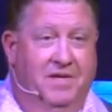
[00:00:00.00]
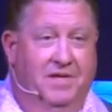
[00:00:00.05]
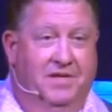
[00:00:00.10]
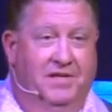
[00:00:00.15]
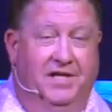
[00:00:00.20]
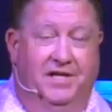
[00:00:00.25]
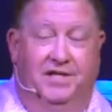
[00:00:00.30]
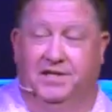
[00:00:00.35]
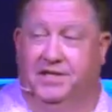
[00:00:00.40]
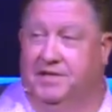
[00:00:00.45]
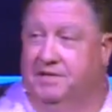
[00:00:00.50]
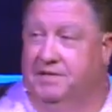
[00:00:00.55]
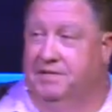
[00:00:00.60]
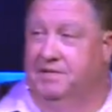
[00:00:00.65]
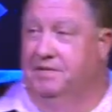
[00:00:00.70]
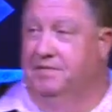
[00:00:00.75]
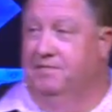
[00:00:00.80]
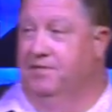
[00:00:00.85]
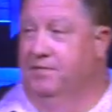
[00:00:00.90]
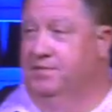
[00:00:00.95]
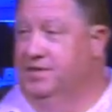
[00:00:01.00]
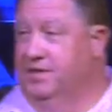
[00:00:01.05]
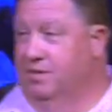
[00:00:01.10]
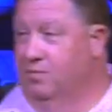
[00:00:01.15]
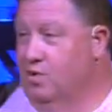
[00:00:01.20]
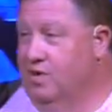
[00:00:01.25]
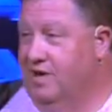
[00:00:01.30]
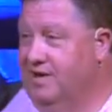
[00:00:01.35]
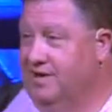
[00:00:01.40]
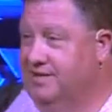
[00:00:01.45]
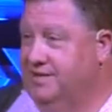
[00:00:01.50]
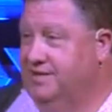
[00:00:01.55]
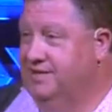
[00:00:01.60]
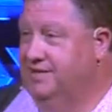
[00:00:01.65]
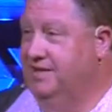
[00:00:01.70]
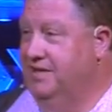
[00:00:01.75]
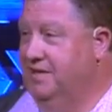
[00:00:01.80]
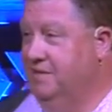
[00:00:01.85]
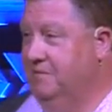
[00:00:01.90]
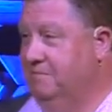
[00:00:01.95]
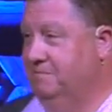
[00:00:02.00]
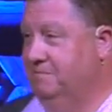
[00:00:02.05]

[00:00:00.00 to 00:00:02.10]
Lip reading: She's from somewhere else.